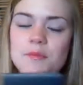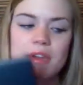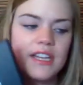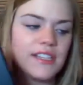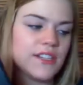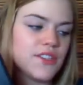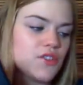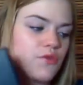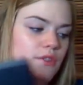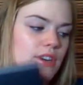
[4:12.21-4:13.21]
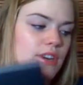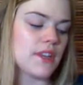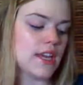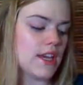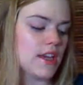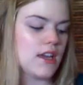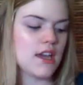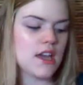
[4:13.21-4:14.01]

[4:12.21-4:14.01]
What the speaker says: but it's extremely